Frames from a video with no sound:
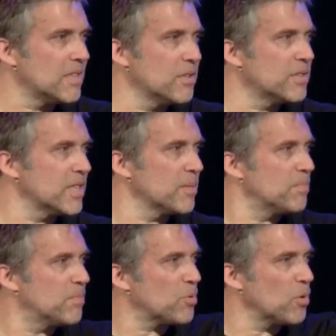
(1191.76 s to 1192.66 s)
Lucy
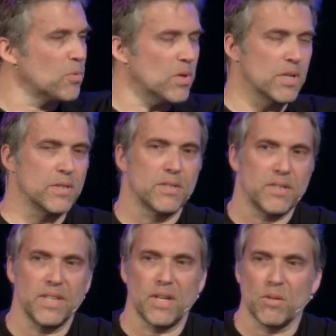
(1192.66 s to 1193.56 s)
brought the word,
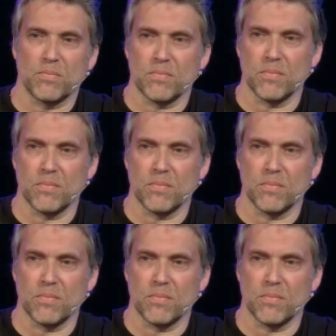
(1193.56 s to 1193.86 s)
you know,